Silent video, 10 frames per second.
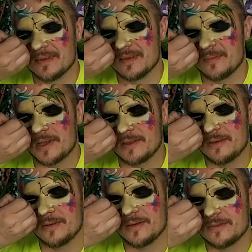I'm not
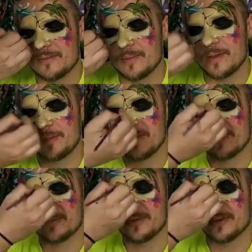doing this for my baby
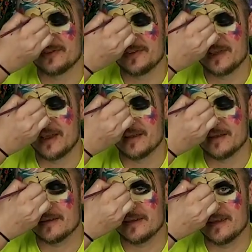dolls. I'm doing this for
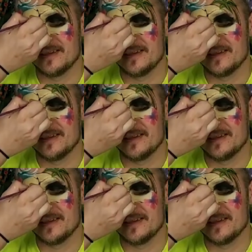Donna, okay?